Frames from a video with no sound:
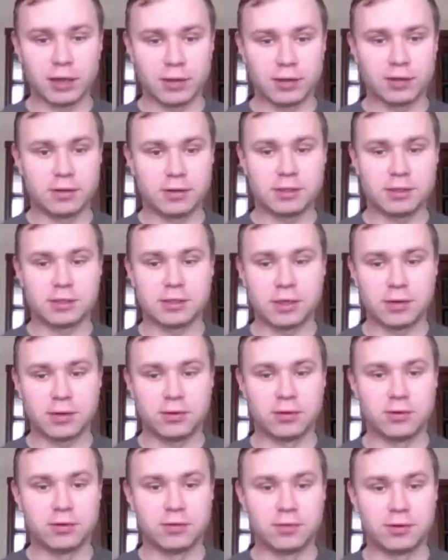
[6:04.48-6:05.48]
this is our
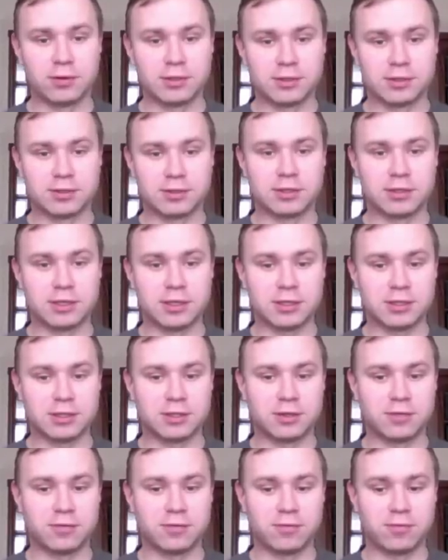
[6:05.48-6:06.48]
universal
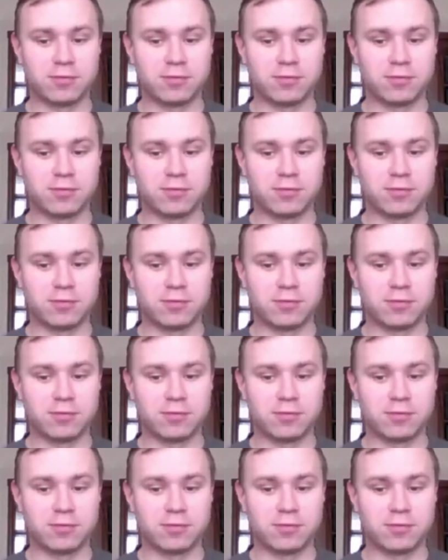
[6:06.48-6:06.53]
gesture,